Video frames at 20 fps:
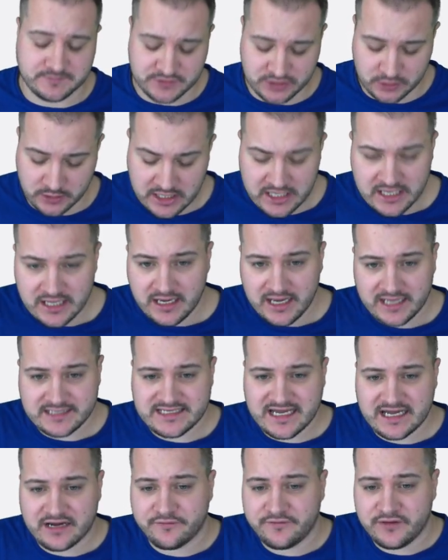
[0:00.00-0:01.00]
So let's
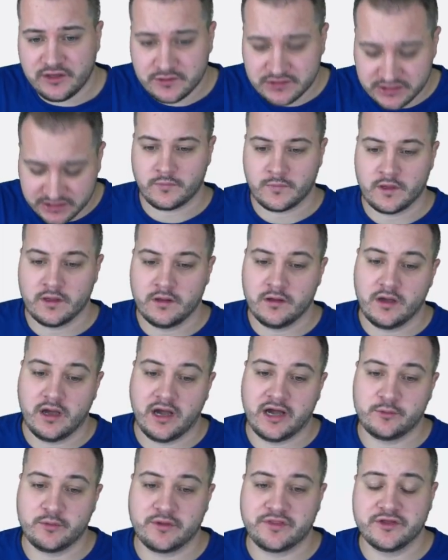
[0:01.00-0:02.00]
add a few to-dos,
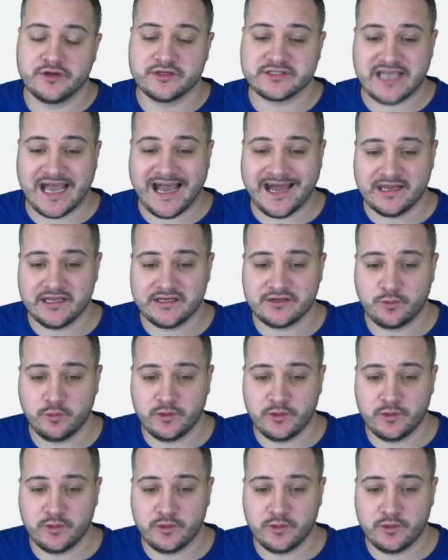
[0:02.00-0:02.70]
and with those added,